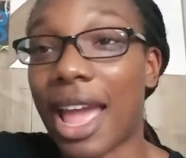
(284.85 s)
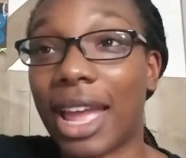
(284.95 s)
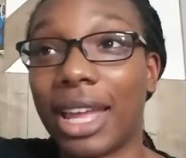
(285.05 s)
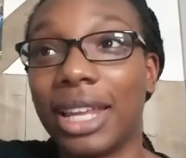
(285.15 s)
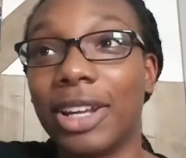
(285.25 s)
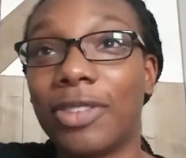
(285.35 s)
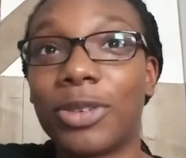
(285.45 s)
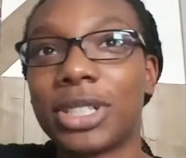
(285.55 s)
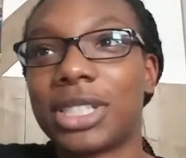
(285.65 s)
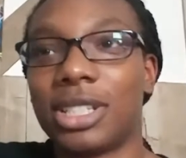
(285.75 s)
And of
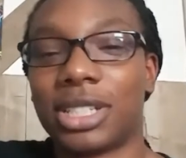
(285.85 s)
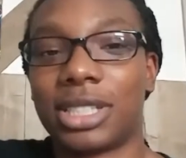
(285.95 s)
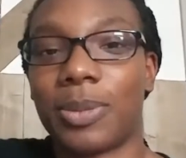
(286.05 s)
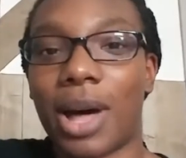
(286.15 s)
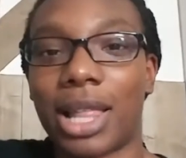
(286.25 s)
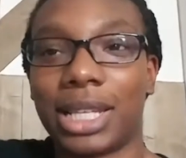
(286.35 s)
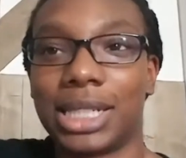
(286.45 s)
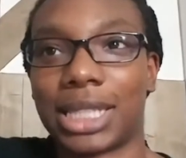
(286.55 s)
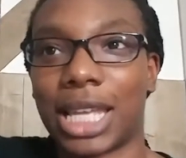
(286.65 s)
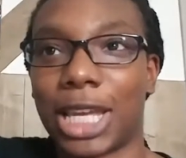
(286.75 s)
course, he looks to Wally
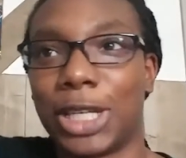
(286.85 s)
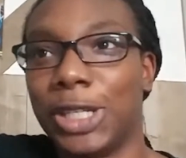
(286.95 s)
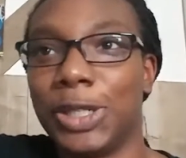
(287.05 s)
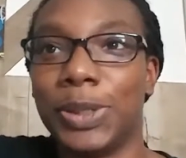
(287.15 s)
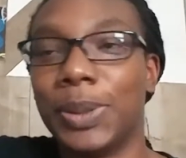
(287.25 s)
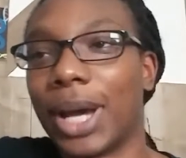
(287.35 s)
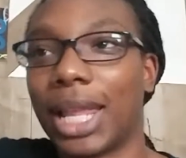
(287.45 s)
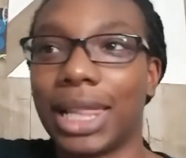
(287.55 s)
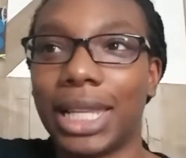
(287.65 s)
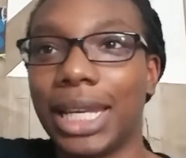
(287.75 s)
and is like, You
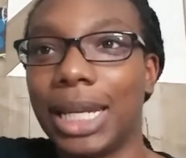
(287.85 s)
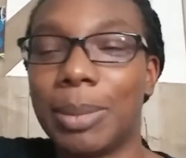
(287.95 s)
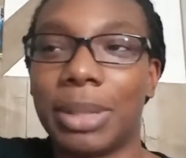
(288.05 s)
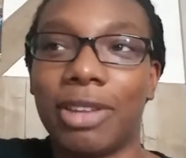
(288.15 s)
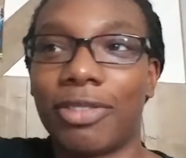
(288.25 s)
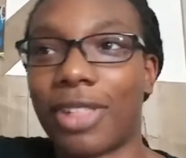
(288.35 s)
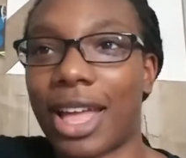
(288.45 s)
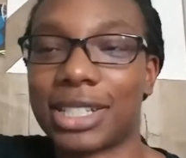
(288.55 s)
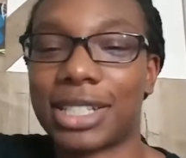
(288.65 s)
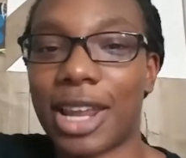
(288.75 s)
gotta lead and be the
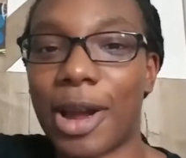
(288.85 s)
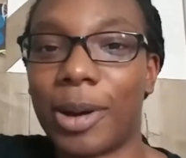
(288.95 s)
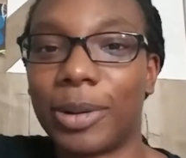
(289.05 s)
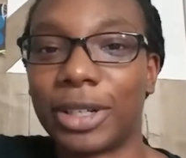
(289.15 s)
Flash now,